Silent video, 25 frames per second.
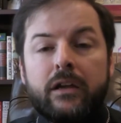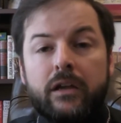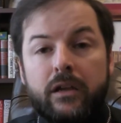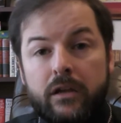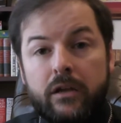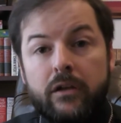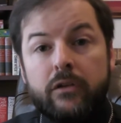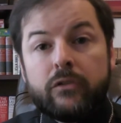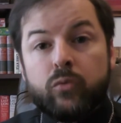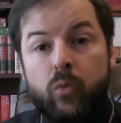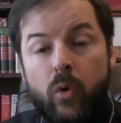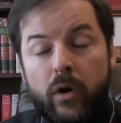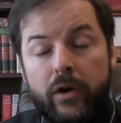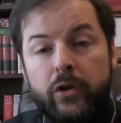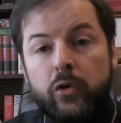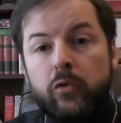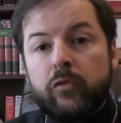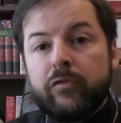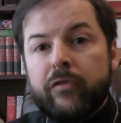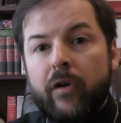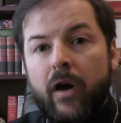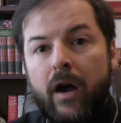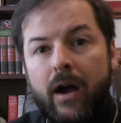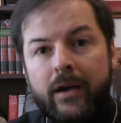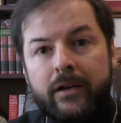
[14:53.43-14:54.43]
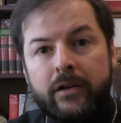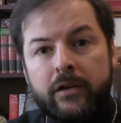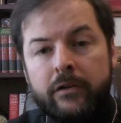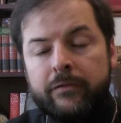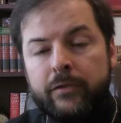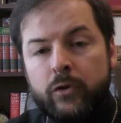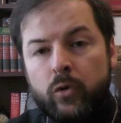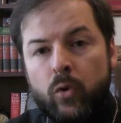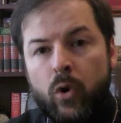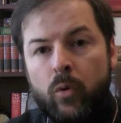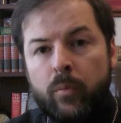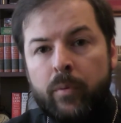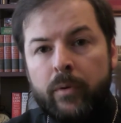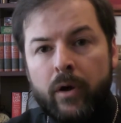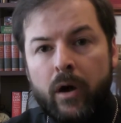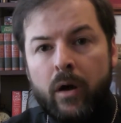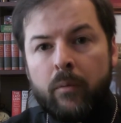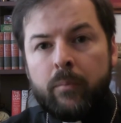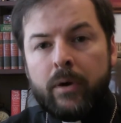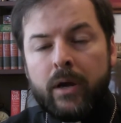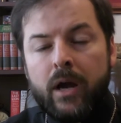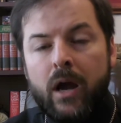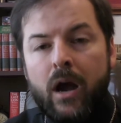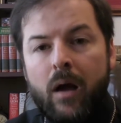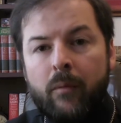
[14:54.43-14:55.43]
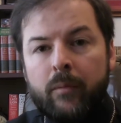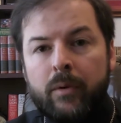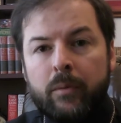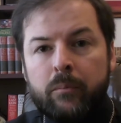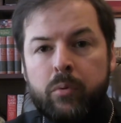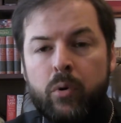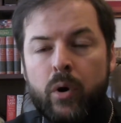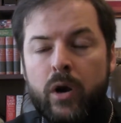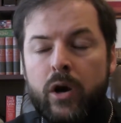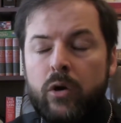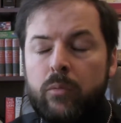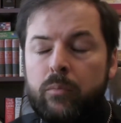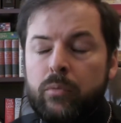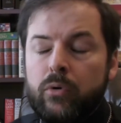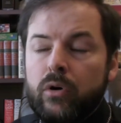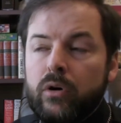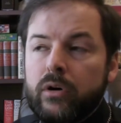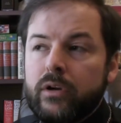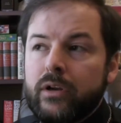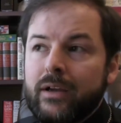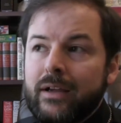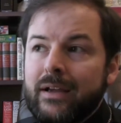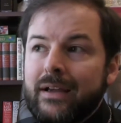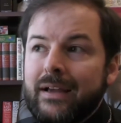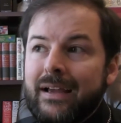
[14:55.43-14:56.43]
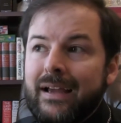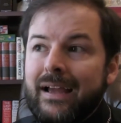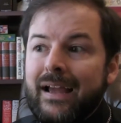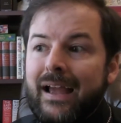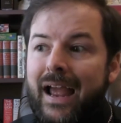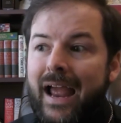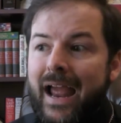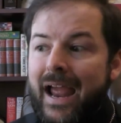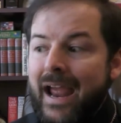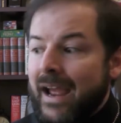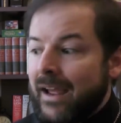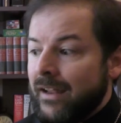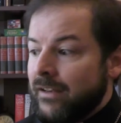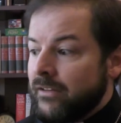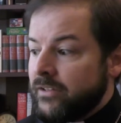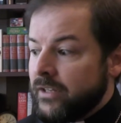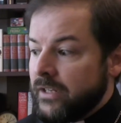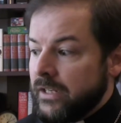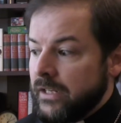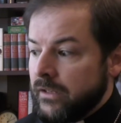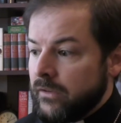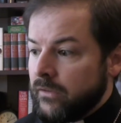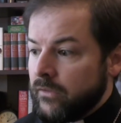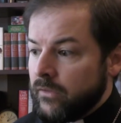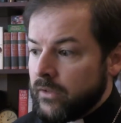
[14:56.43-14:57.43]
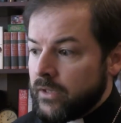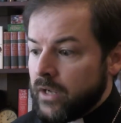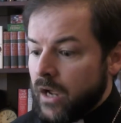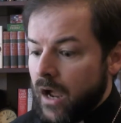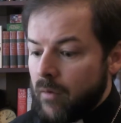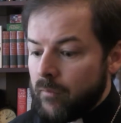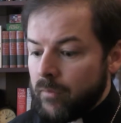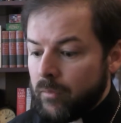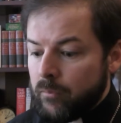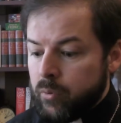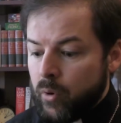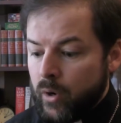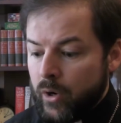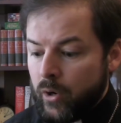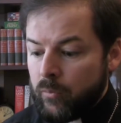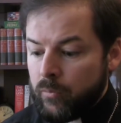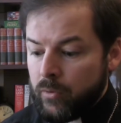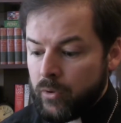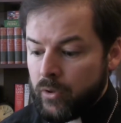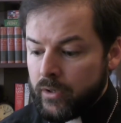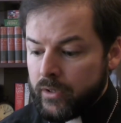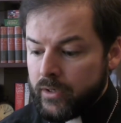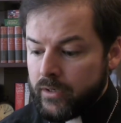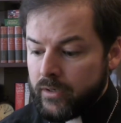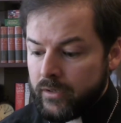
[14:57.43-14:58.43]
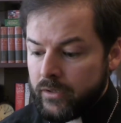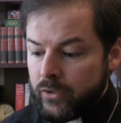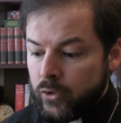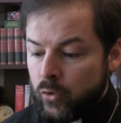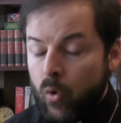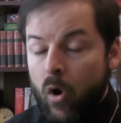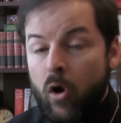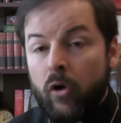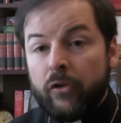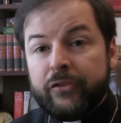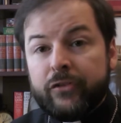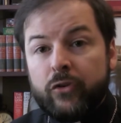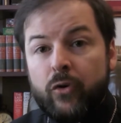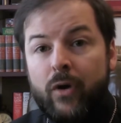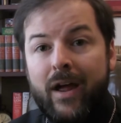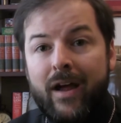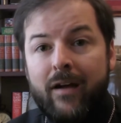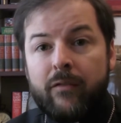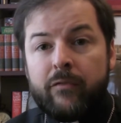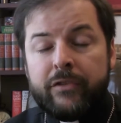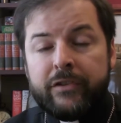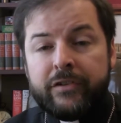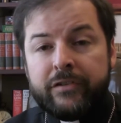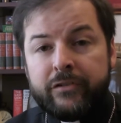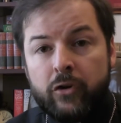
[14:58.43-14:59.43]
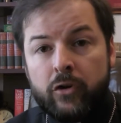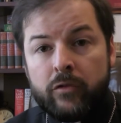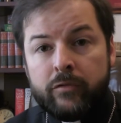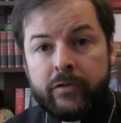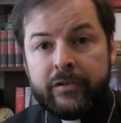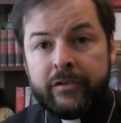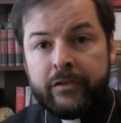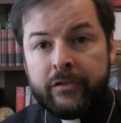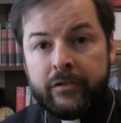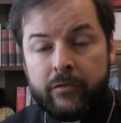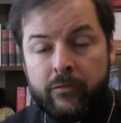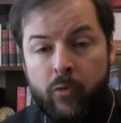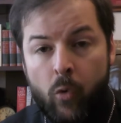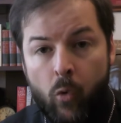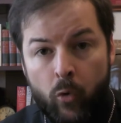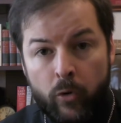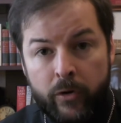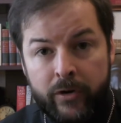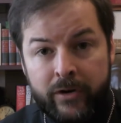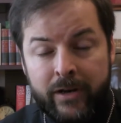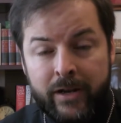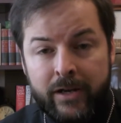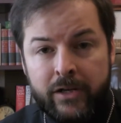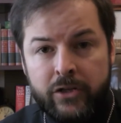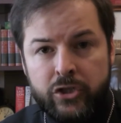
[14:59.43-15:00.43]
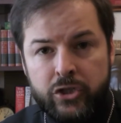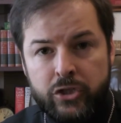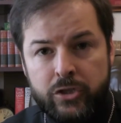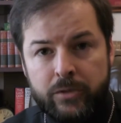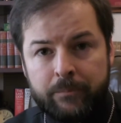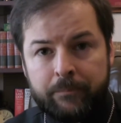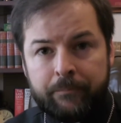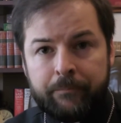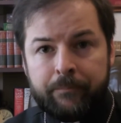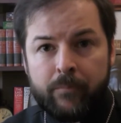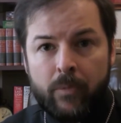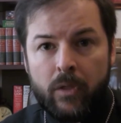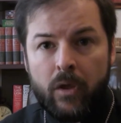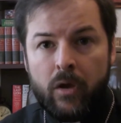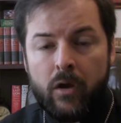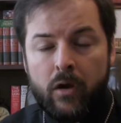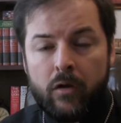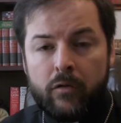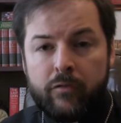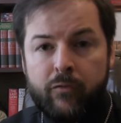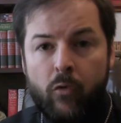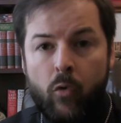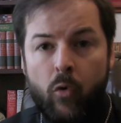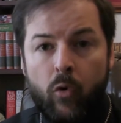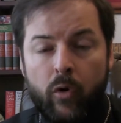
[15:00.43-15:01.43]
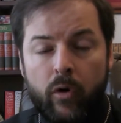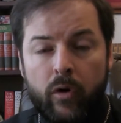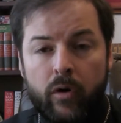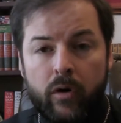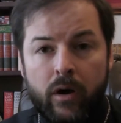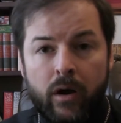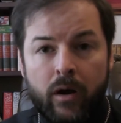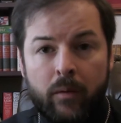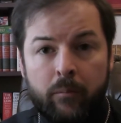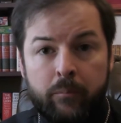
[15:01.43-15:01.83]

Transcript: is what you find if you open up a Common Prayer book. And in the Common Prayer Book, you also have the services of ordination for